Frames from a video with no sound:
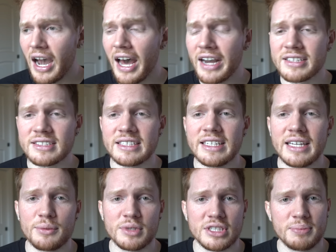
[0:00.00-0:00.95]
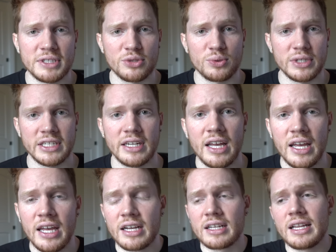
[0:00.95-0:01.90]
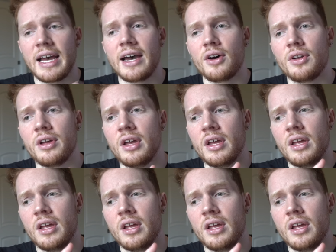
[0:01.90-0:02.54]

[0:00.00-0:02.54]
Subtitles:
Honestly, it was between Cloud,